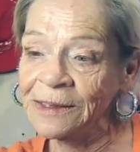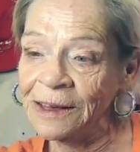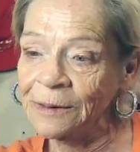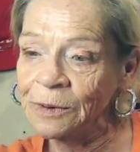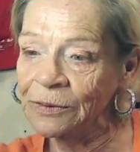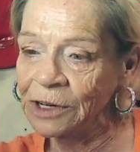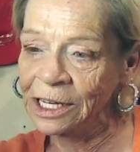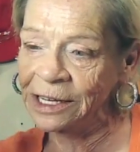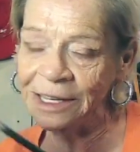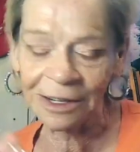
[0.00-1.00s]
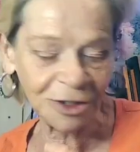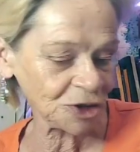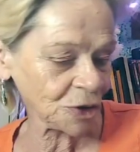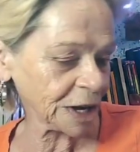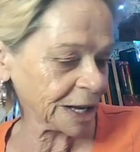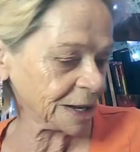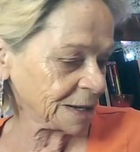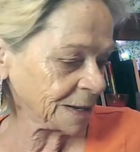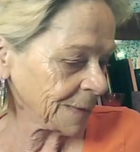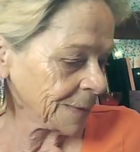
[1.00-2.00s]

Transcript: They'll really enjoy it.